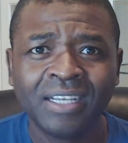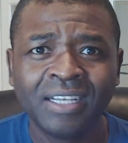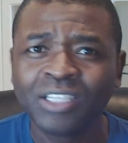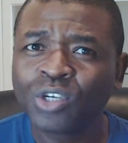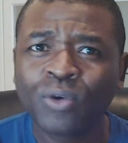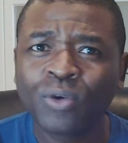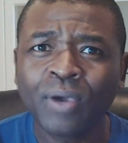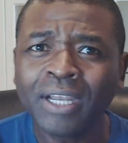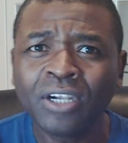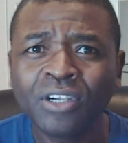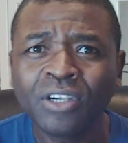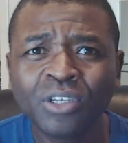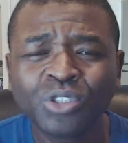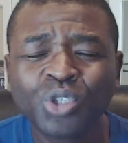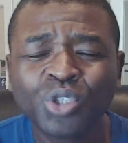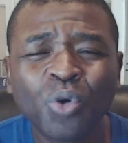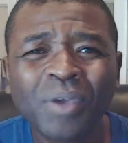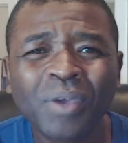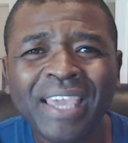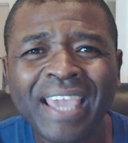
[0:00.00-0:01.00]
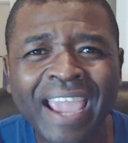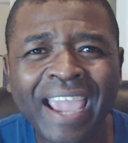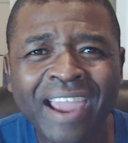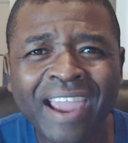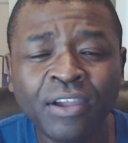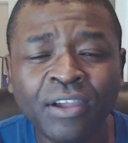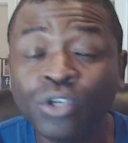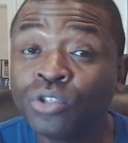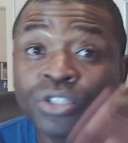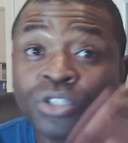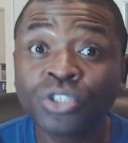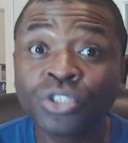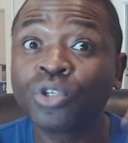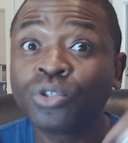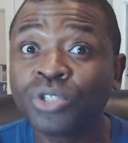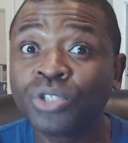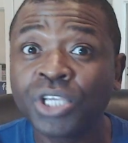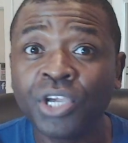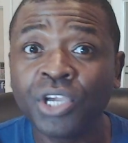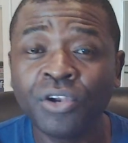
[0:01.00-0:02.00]
The creditors don't care. You're just
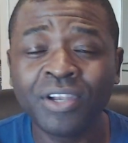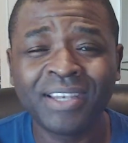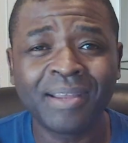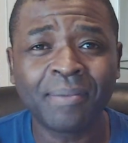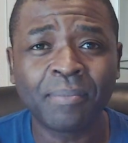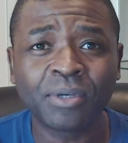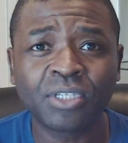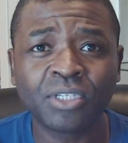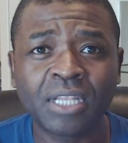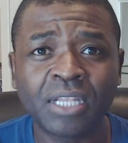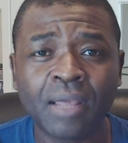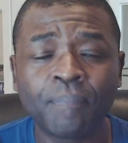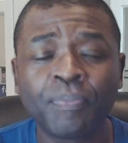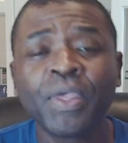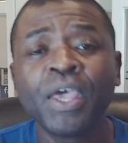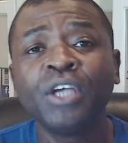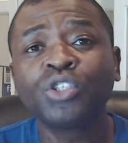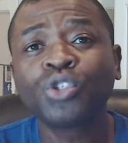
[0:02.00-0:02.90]
Social Security number to them.